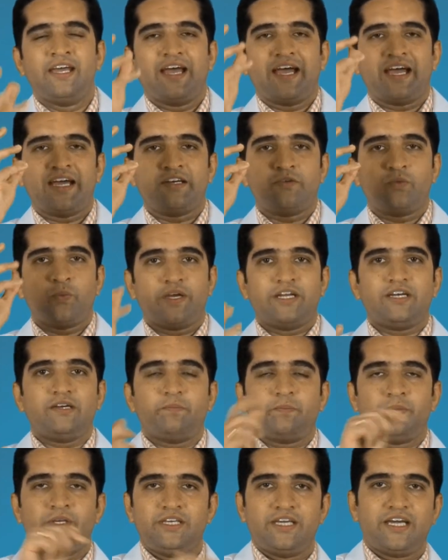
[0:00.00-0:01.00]
and
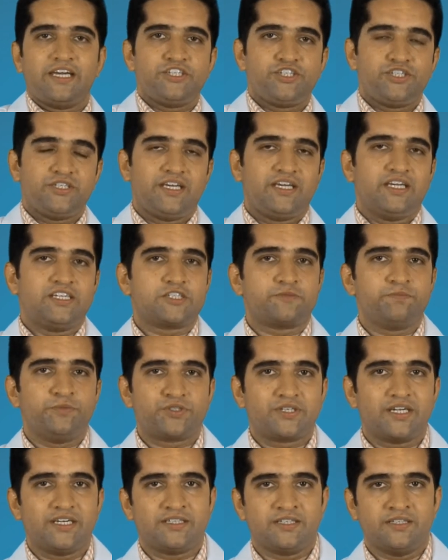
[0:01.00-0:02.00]
when PIGA is
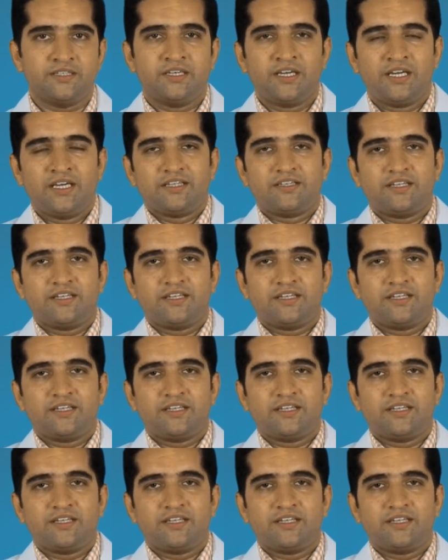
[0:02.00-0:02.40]
mutated,